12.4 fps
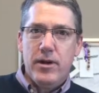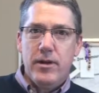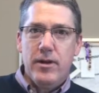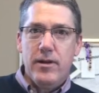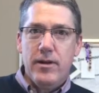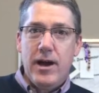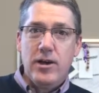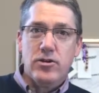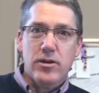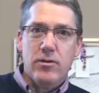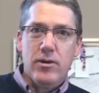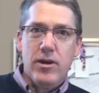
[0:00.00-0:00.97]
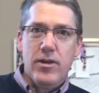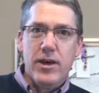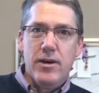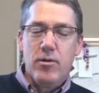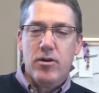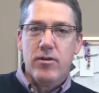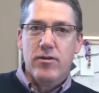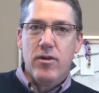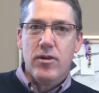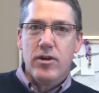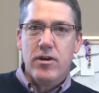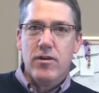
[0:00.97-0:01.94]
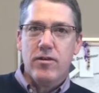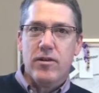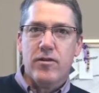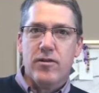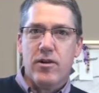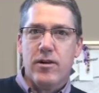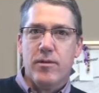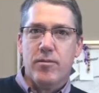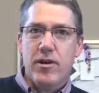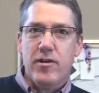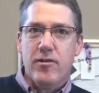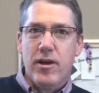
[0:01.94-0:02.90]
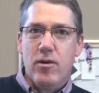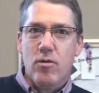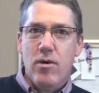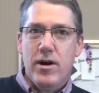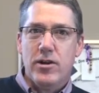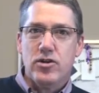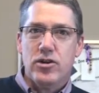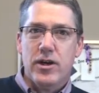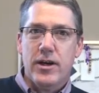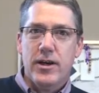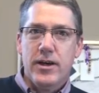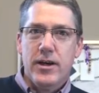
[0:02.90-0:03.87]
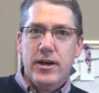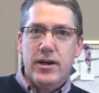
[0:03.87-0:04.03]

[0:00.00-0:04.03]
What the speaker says: And actually, when you think about it, it's volunteers that started a place like WOTCH.